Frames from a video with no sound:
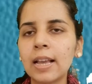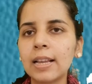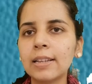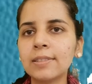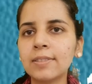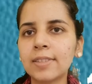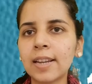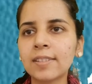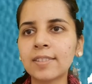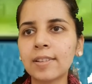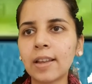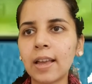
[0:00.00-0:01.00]

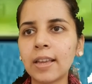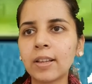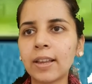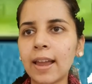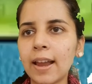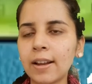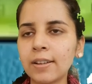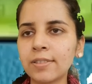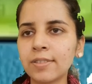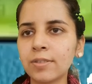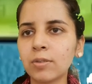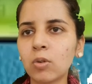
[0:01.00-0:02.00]
Insects like
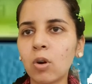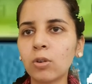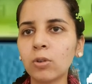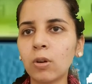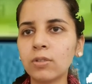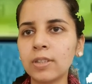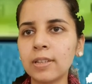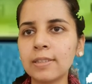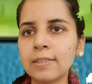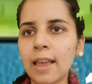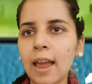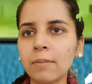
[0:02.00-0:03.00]
ants,
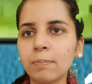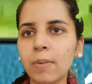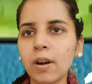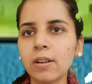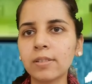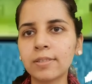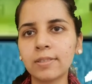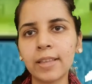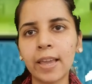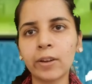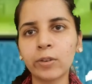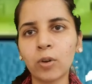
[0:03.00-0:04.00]
cockroaches and bugs,
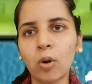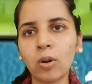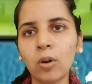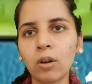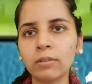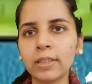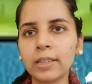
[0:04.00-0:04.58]
they crawl on